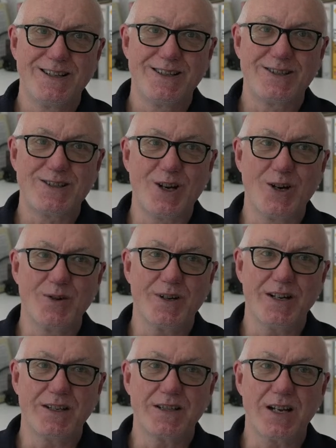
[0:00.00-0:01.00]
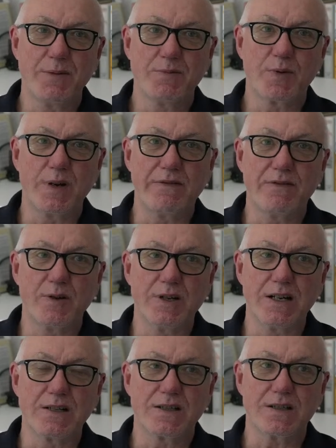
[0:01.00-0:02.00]
So at times when everyone
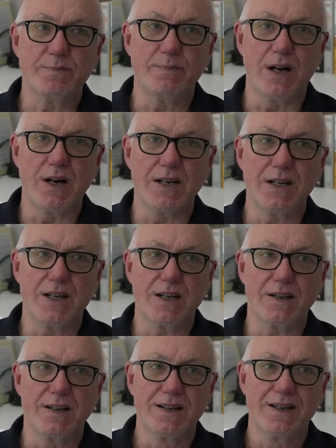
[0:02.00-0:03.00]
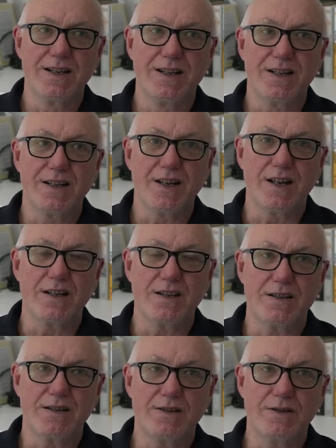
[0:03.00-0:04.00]
else is buying,
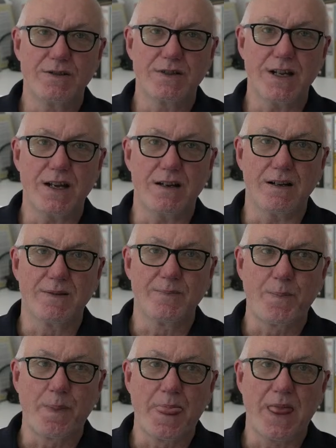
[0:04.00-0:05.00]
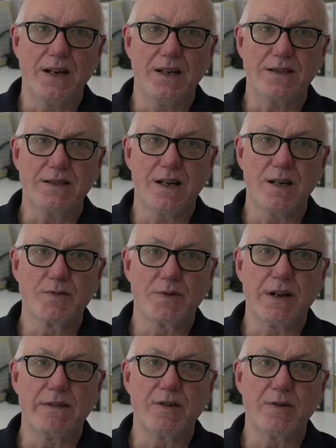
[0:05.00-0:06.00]
you sell. And at times when
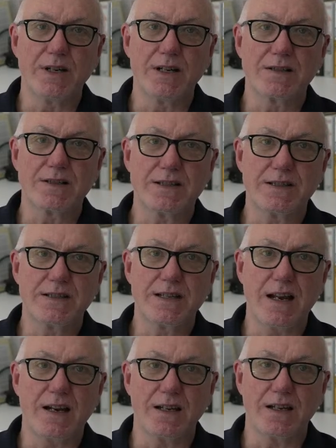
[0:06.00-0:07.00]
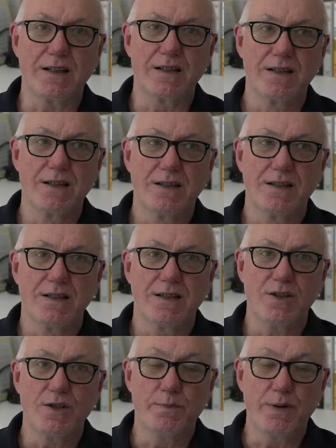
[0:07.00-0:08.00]
everyone else is selling,
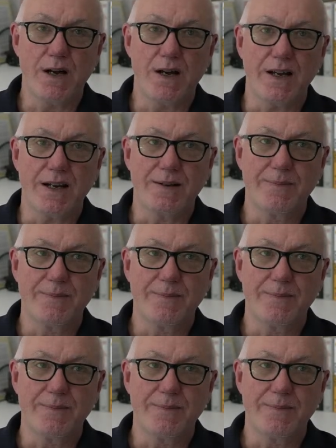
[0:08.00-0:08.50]
you buy.